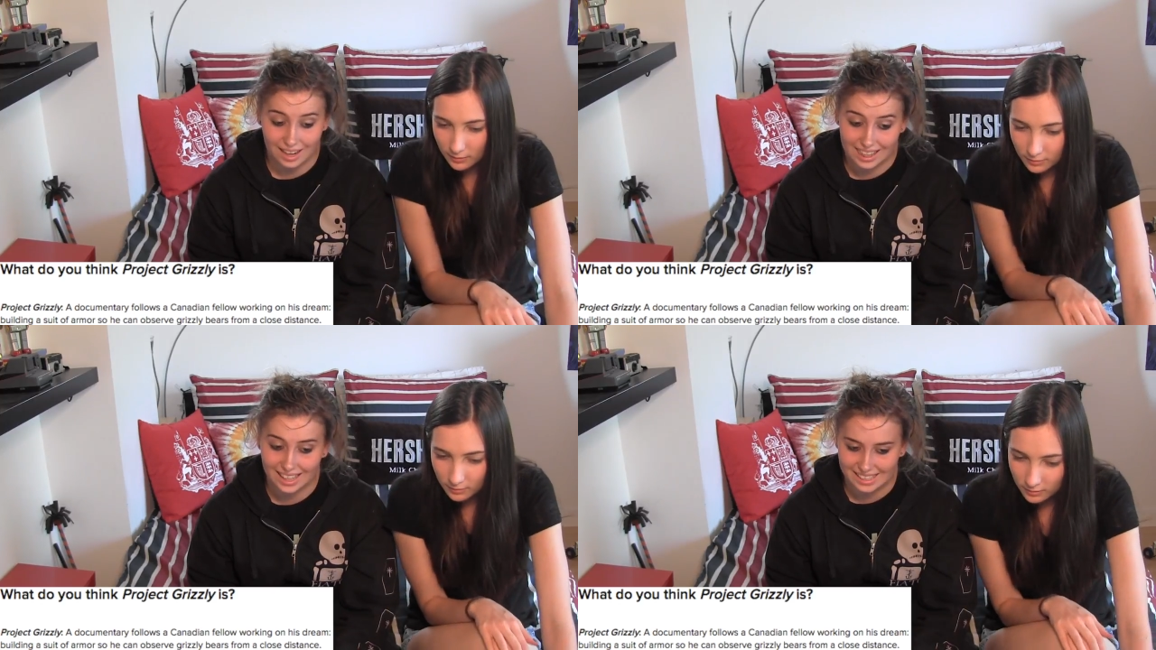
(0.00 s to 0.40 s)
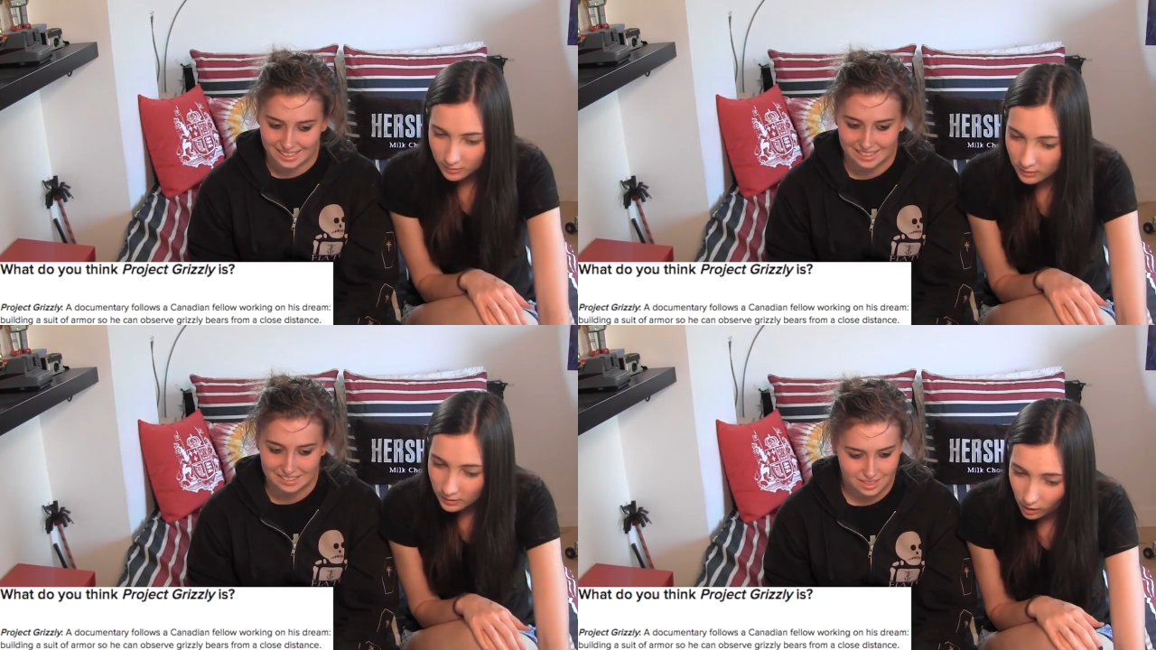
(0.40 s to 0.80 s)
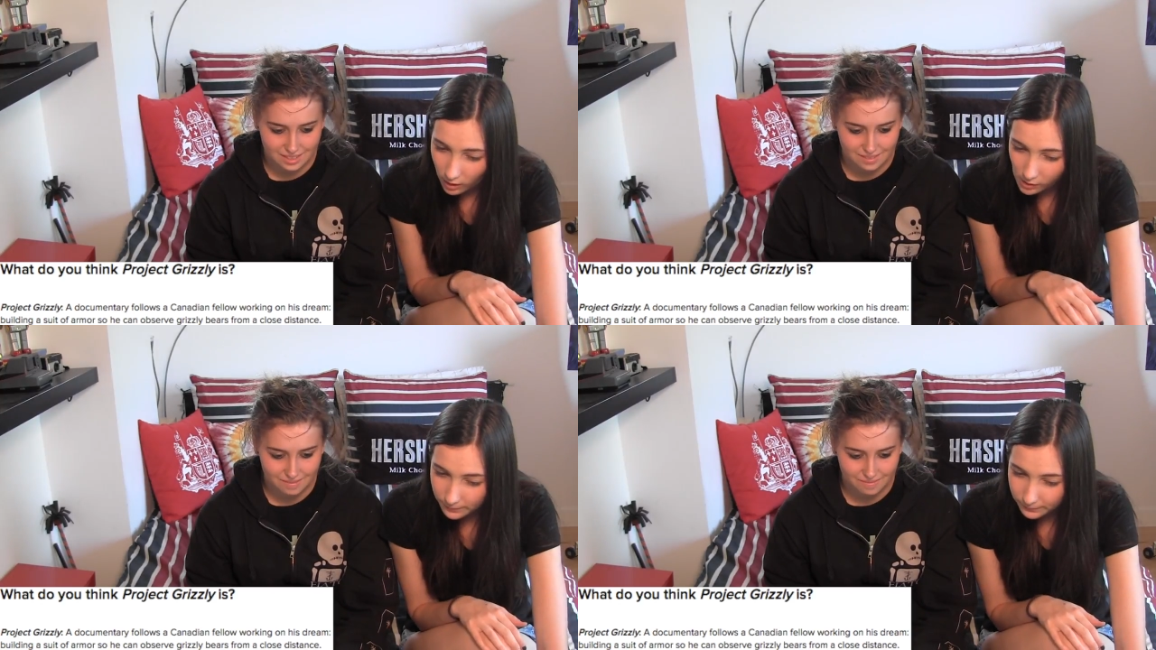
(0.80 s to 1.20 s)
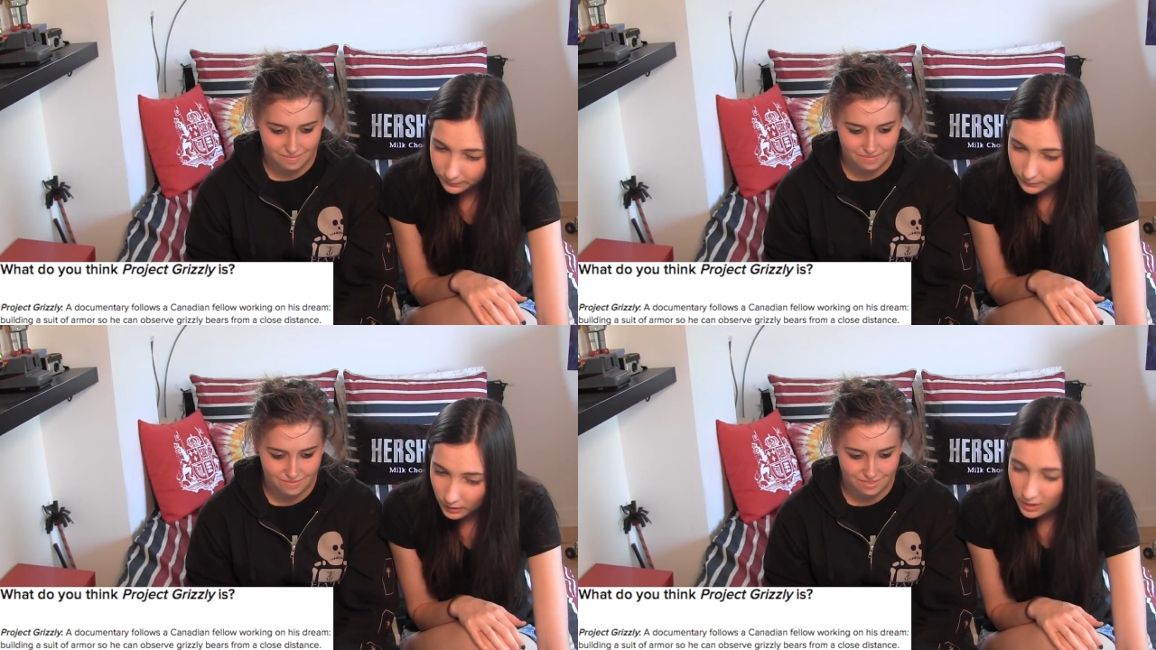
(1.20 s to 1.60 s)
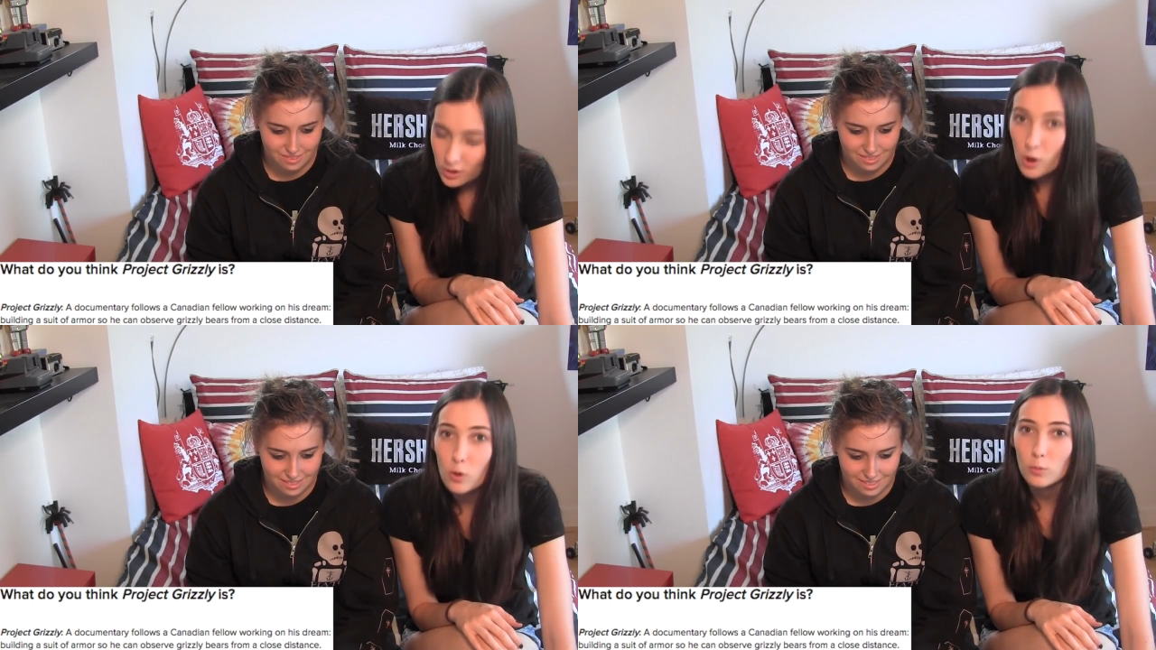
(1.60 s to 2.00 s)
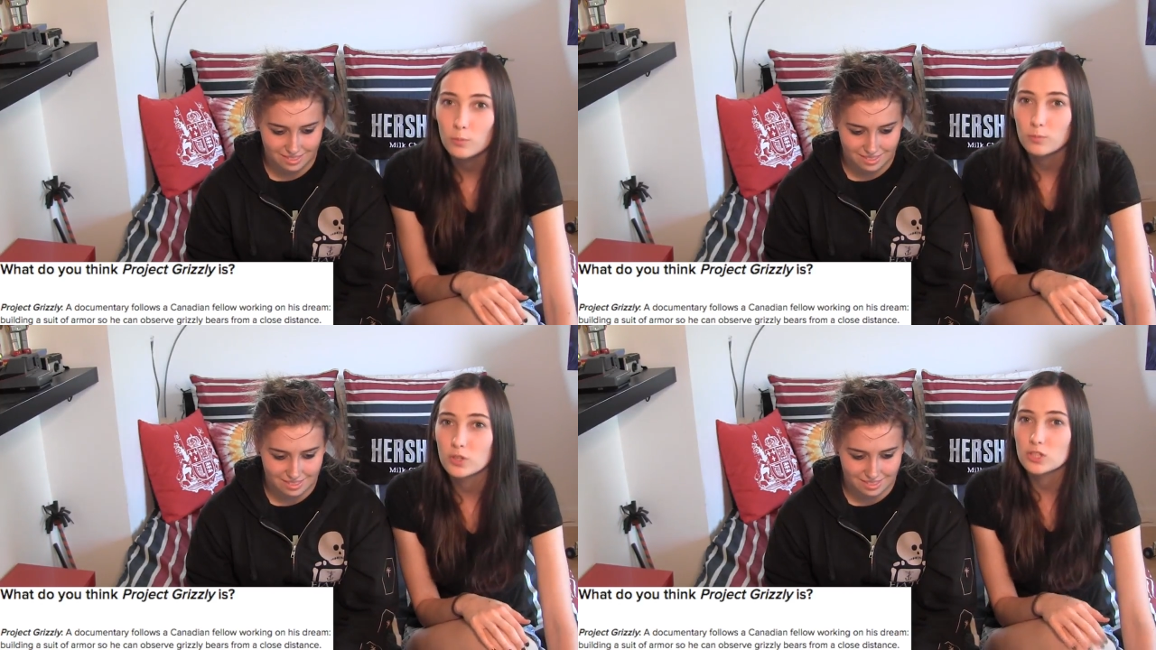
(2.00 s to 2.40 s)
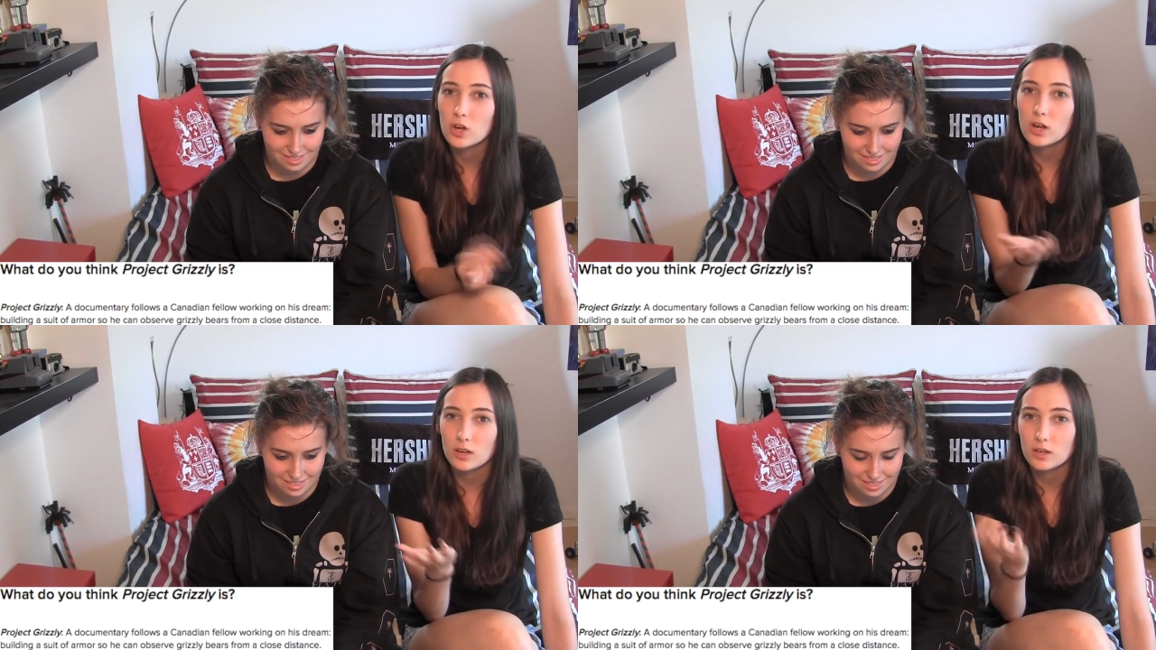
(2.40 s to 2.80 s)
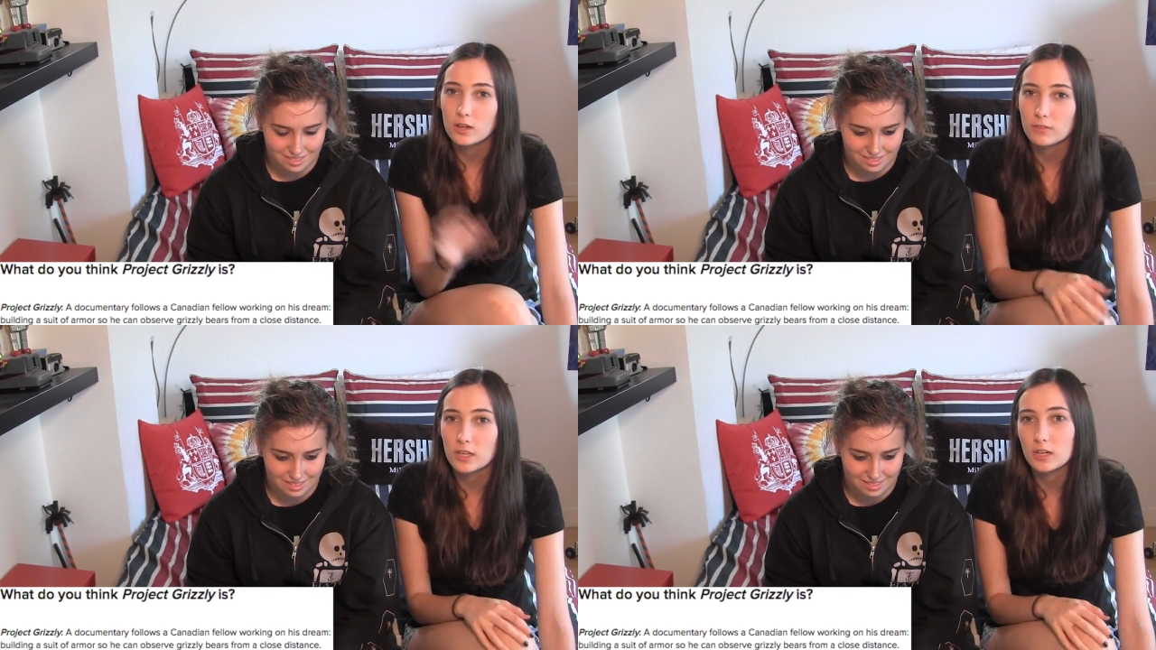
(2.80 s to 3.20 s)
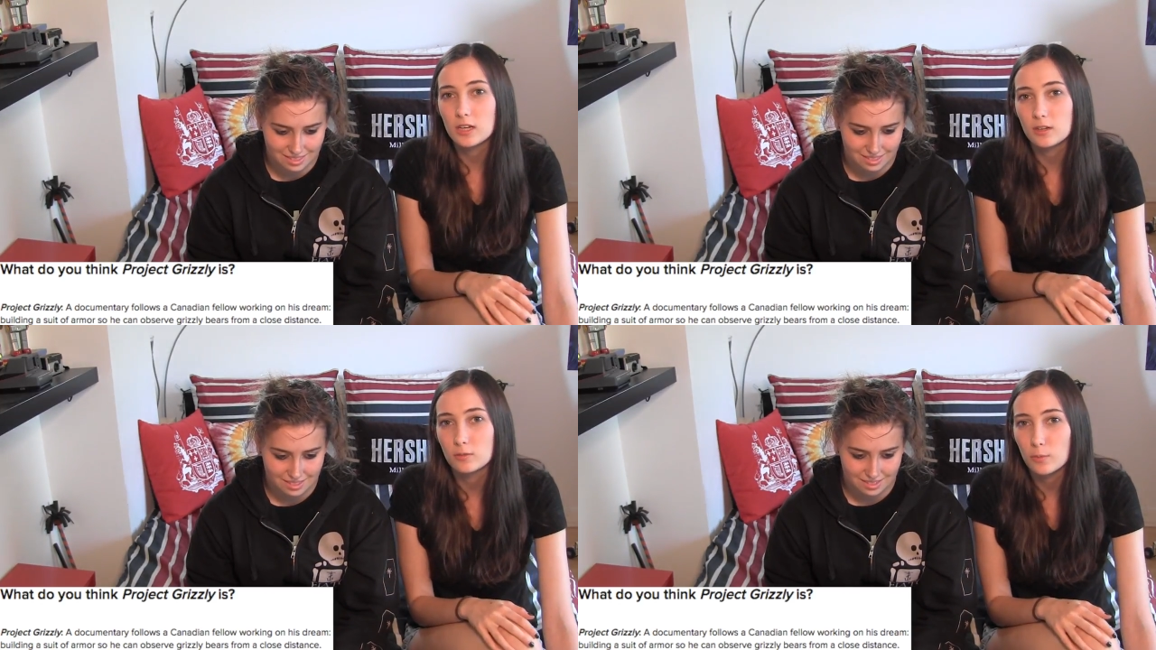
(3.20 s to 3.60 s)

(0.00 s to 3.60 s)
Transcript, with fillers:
Speaker 1: I like it. Um, no, there's not enough Canadian